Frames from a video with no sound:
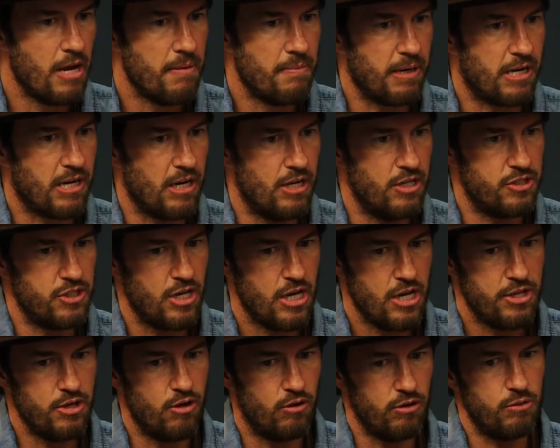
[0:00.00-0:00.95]
Because
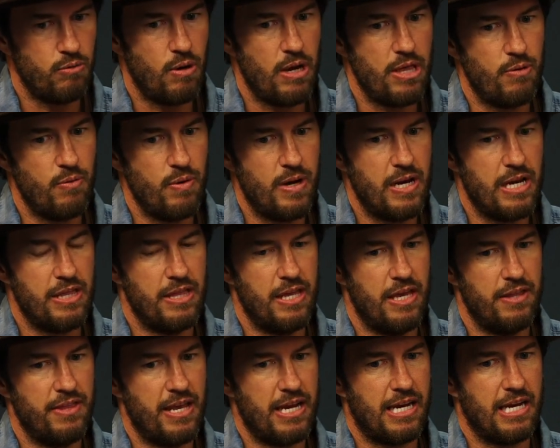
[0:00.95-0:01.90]
the only way
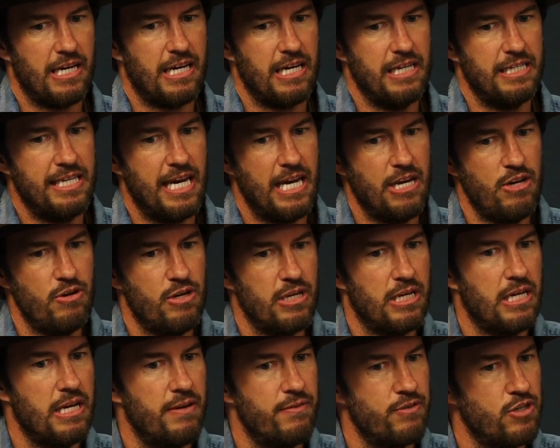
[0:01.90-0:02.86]
that they could continue to
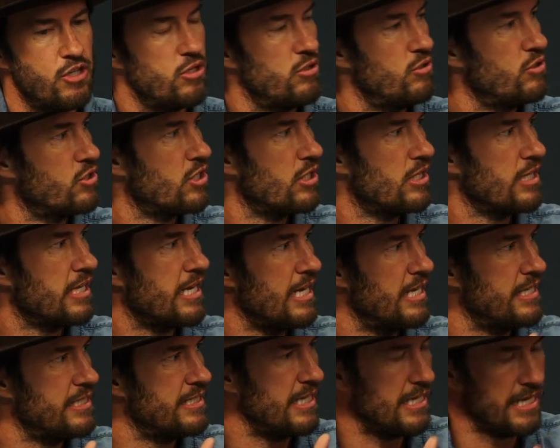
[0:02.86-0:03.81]
give shoes to the
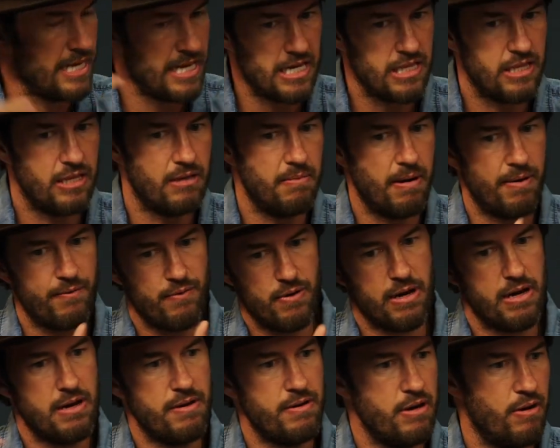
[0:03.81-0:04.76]
kids that needed them
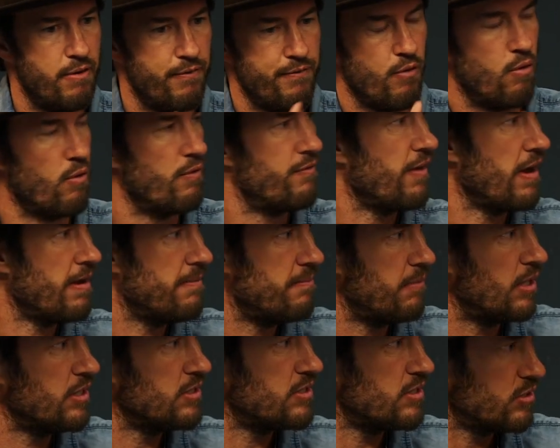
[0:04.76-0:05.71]
every, you know, 4 or 5
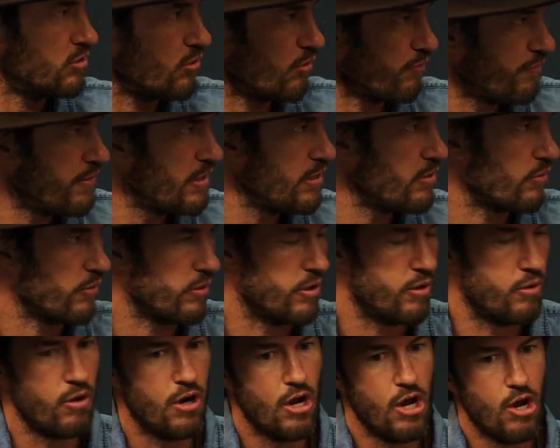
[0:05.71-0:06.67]
months as their feet
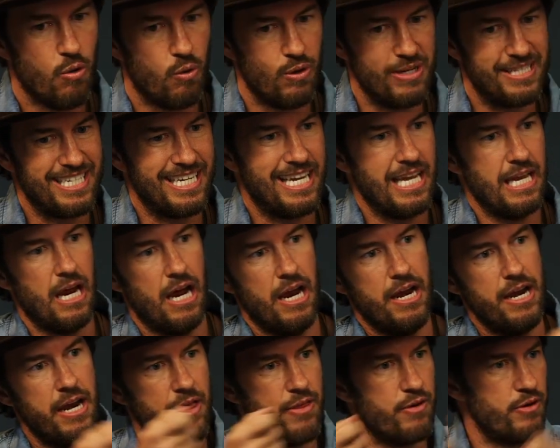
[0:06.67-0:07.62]
grew, was to get
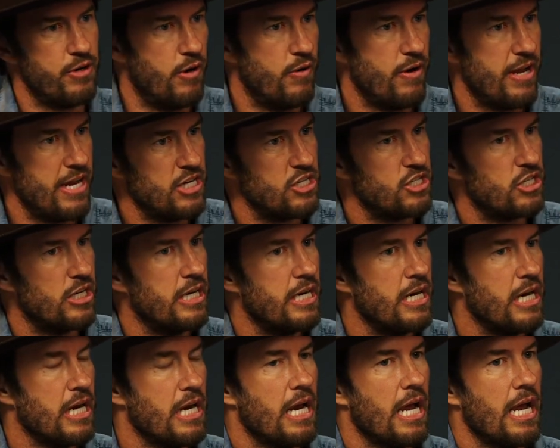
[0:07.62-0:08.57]
another donation.
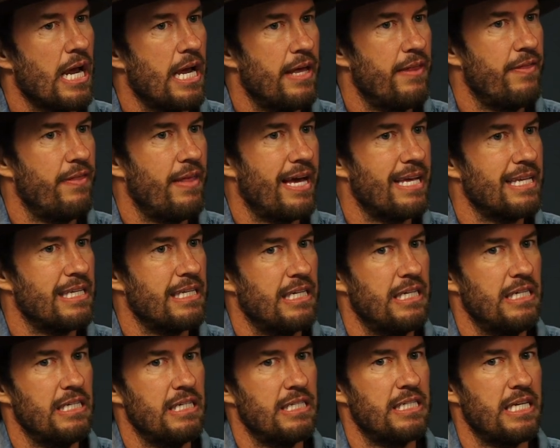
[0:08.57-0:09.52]
And that
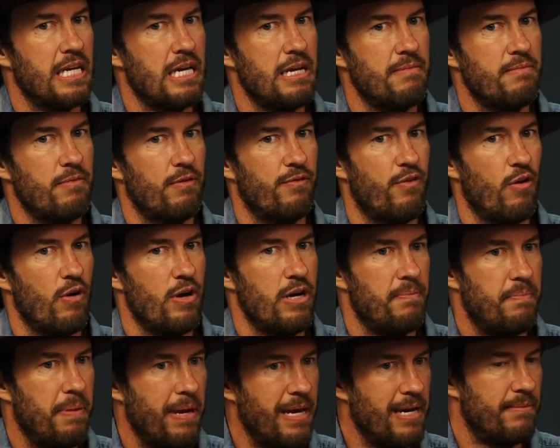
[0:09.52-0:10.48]
didn't seem very
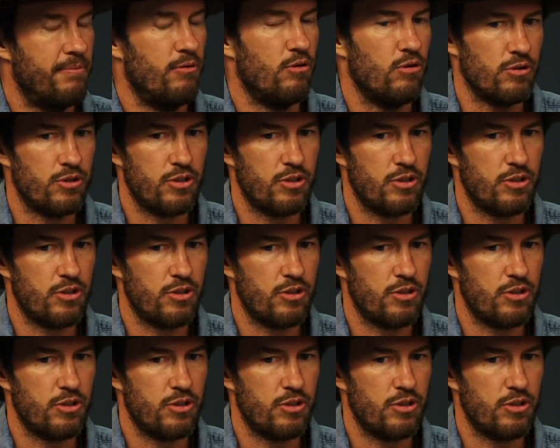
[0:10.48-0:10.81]
dependable.